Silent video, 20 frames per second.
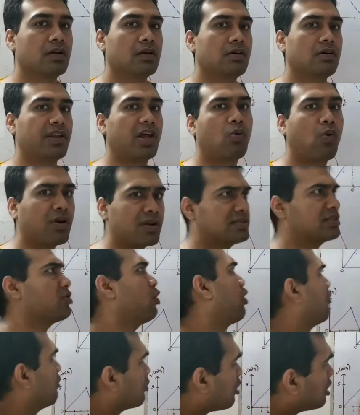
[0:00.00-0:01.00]
Now what is the
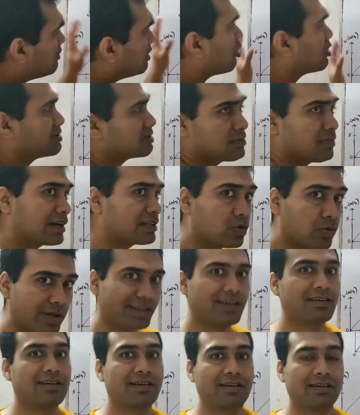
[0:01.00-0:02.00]
overall velocity, by the way?
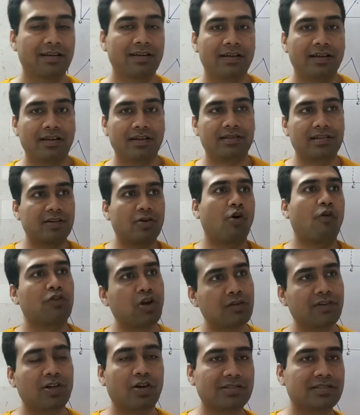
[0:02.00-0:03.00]
The overall
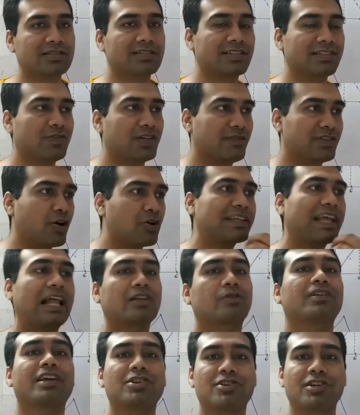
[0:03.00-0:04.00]
velocity, well, without
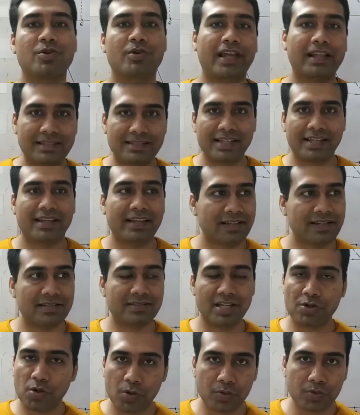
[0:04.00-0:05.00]
calculation you can say it is
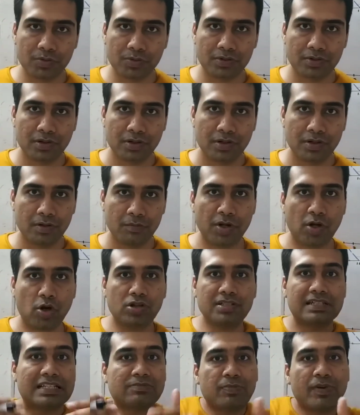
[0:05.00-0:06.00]
0 because the
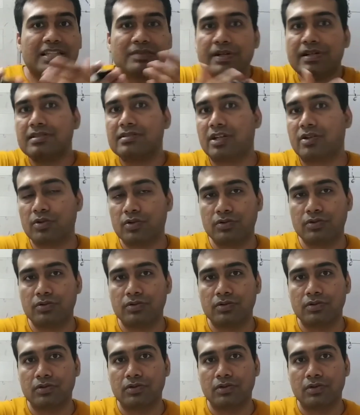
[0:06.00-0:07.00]
displacement is 0.
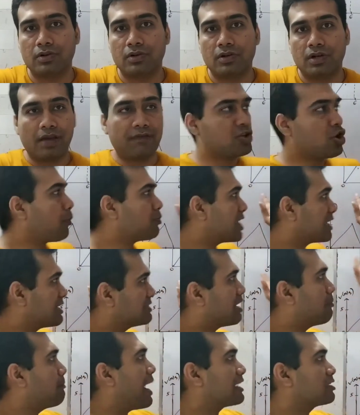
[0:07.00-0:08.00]
If the object has
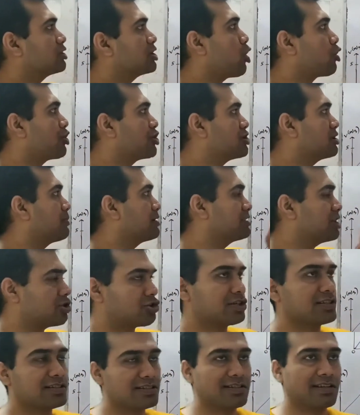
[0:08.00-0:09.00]
come back to the original
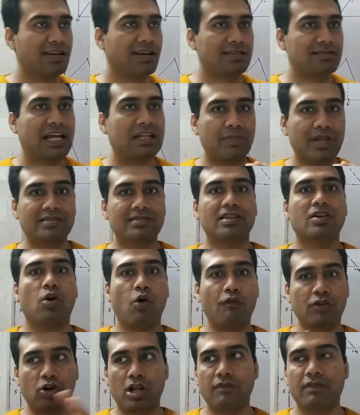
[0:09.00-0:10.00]
position, that means the
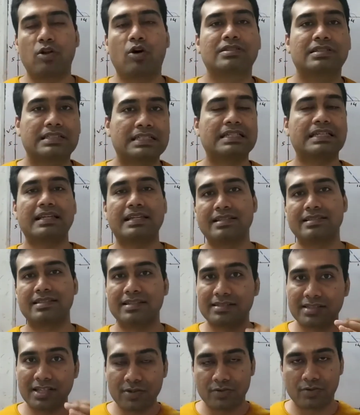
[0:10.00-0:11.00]
overall velocity is
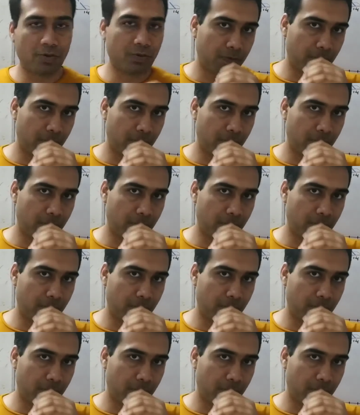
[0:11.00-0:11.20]
0.